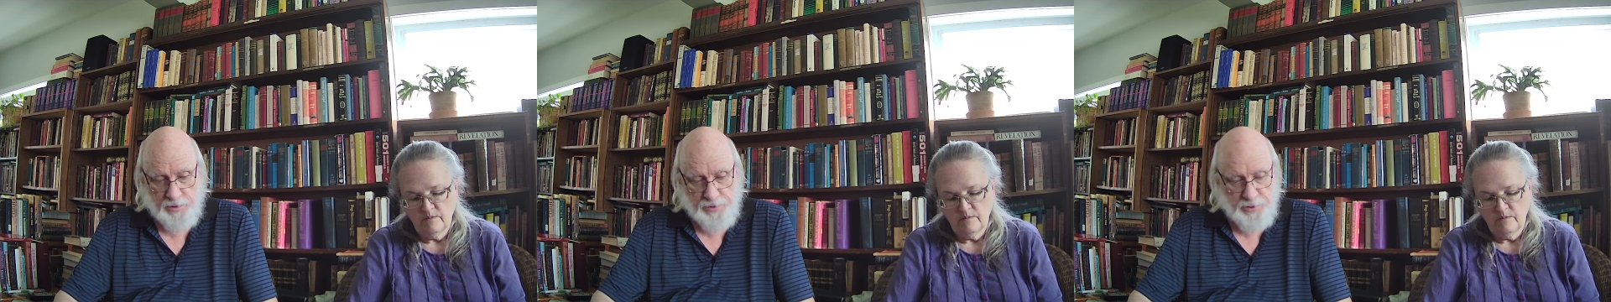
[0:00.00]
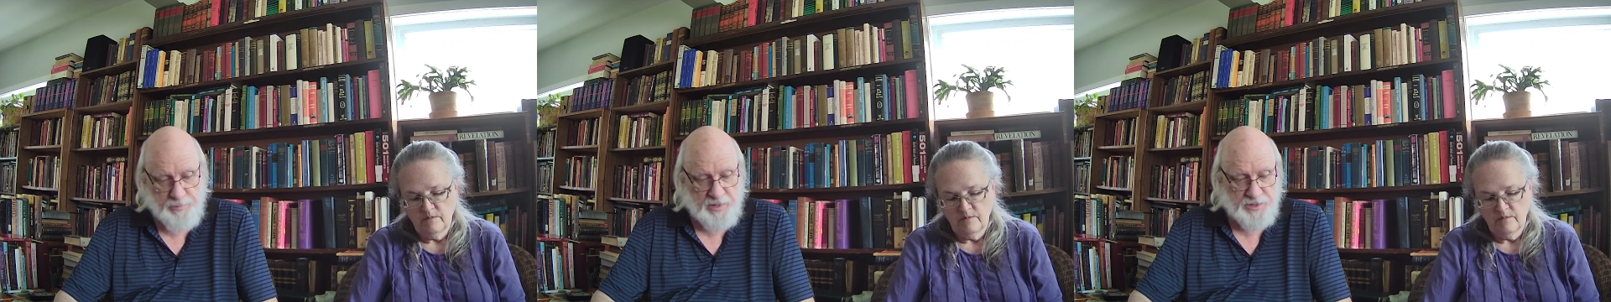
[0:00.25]

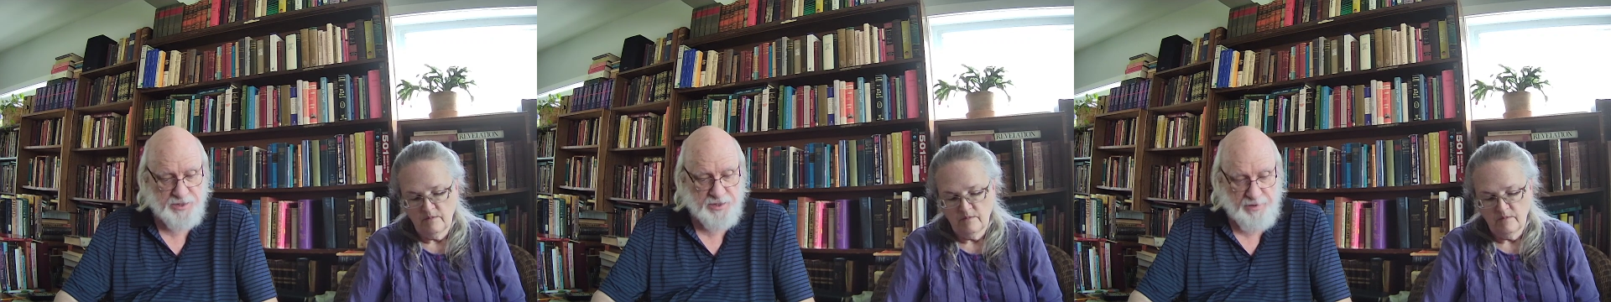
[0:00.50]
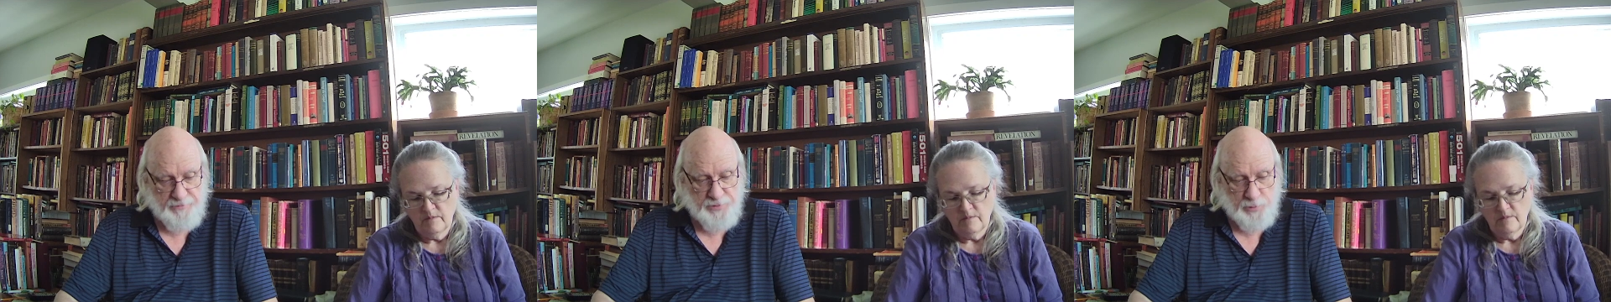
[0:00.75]
Speaker 1: you must,
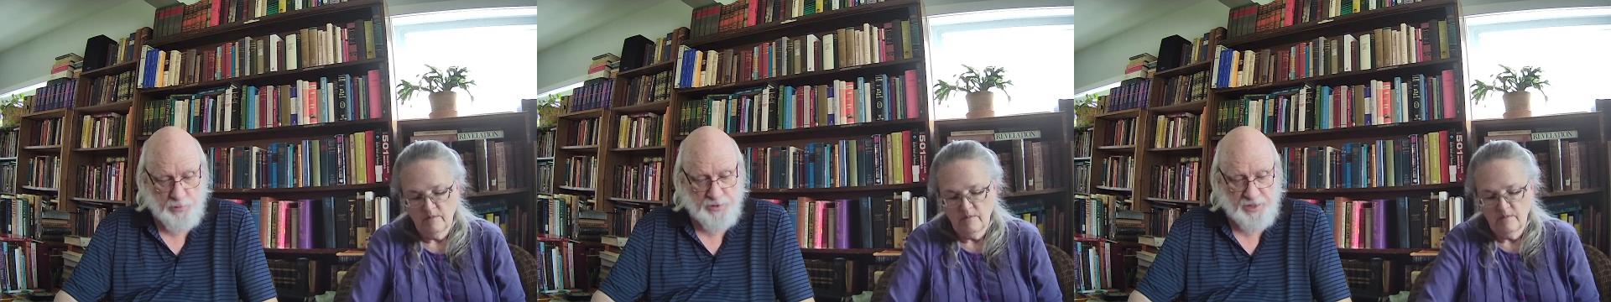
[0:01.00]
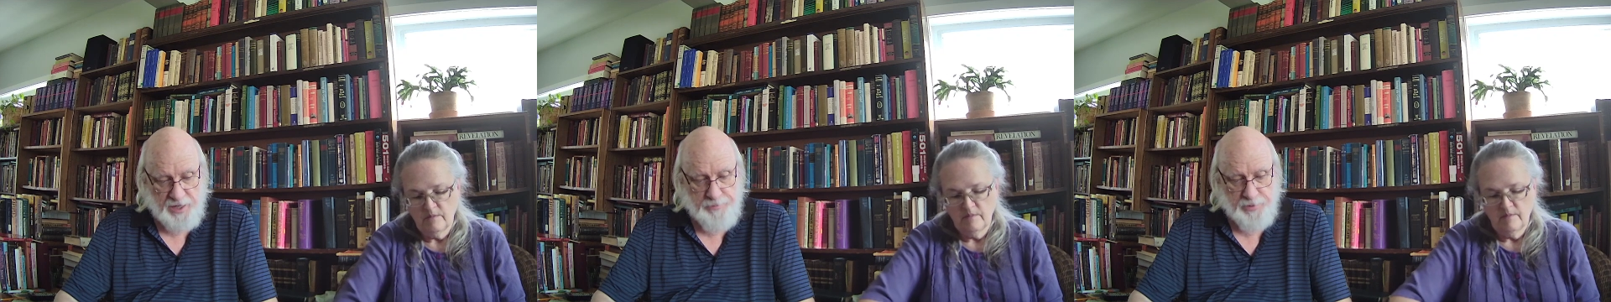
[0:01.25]
if you would
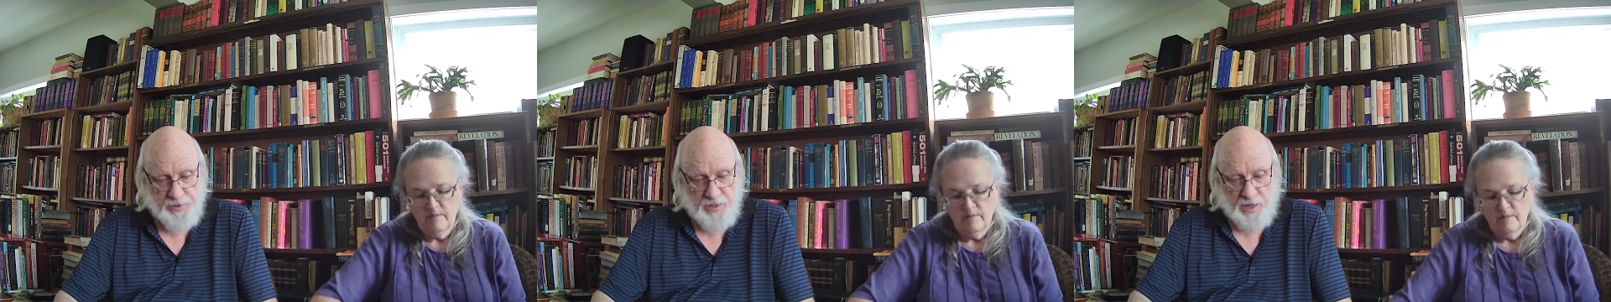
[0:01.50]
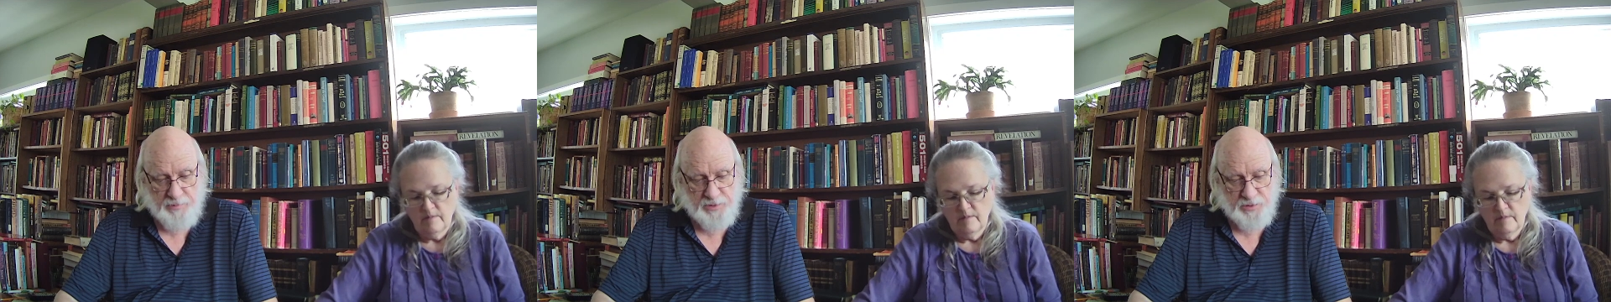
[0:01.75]
keep your
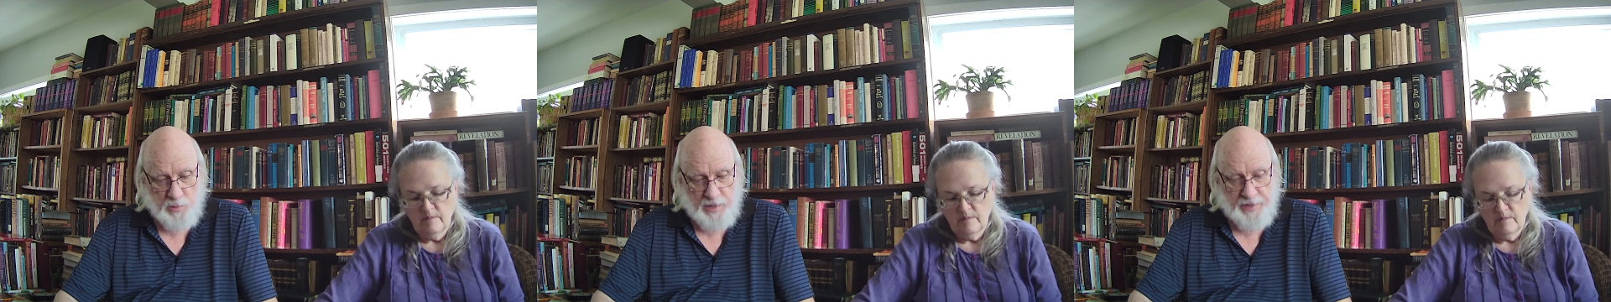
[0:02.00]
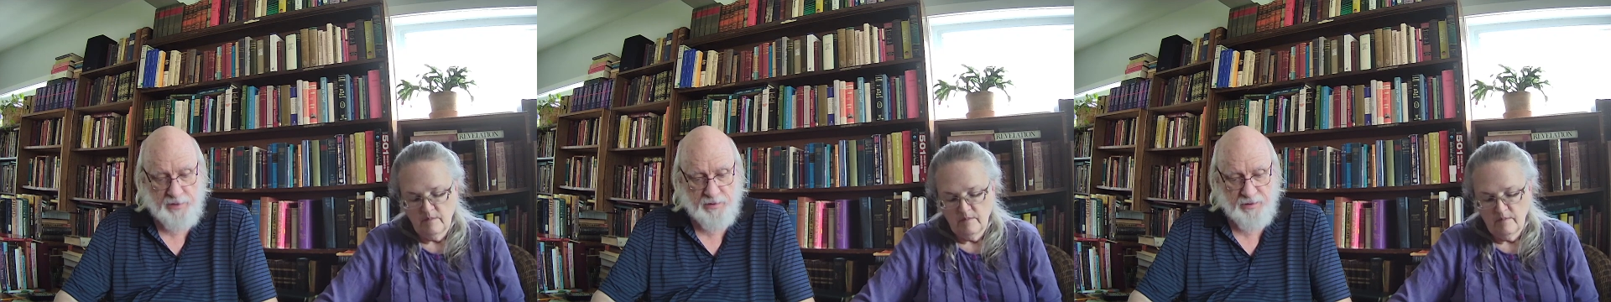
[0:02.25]
garments
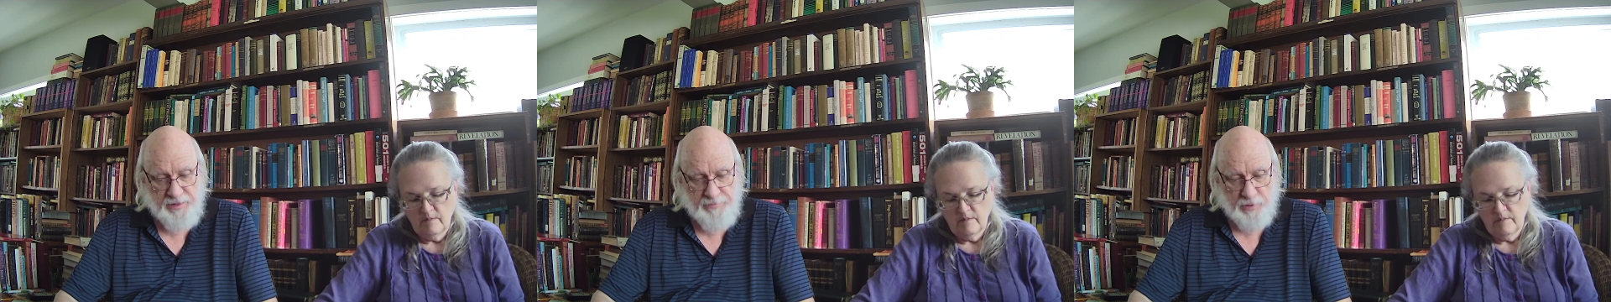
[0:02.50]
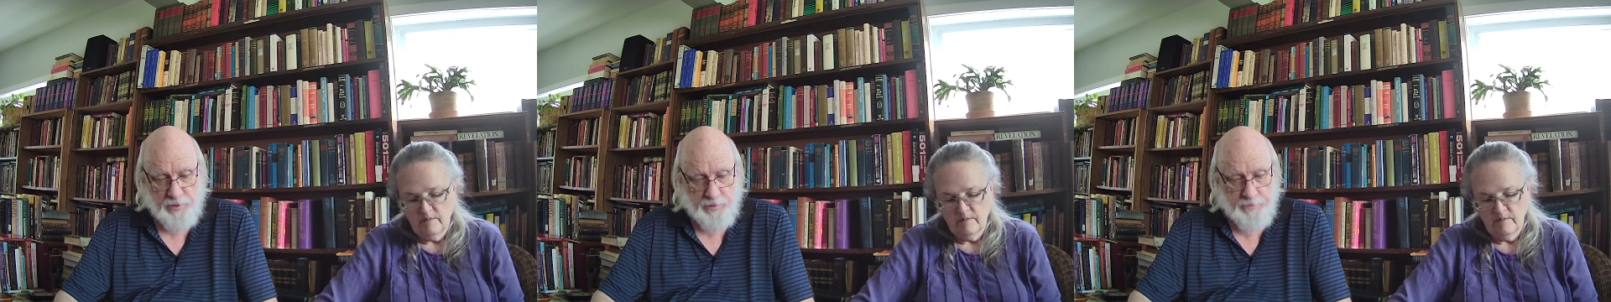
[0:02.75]
white, leave
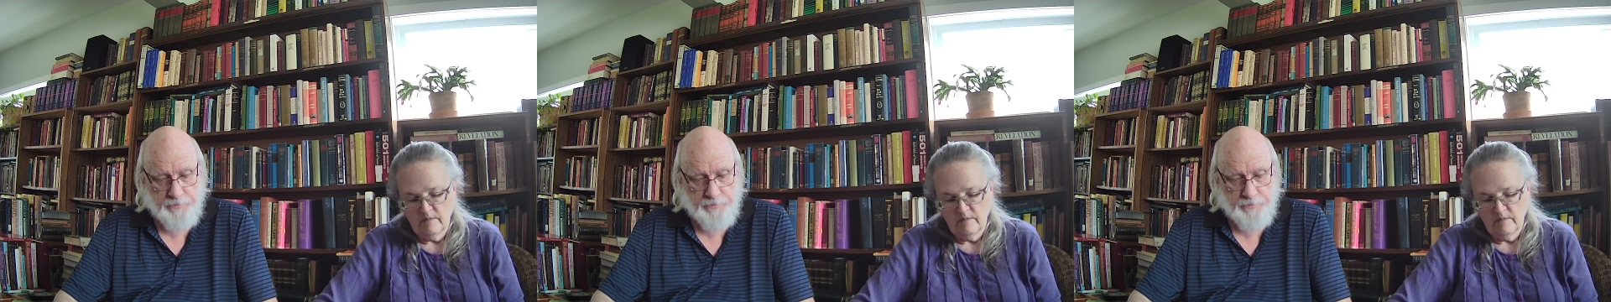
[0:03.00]
her."